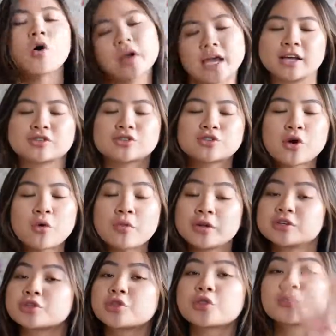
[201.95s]
Okay, so
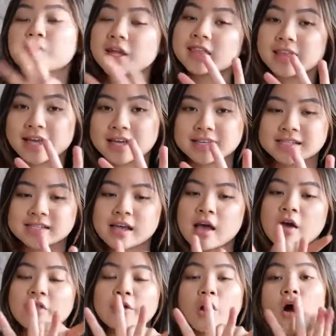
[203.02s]
there's three things.
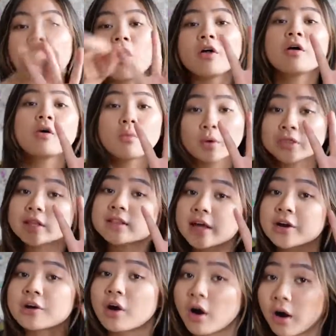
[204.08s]
They're all with the
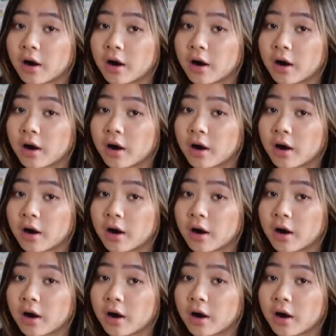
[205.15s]
letter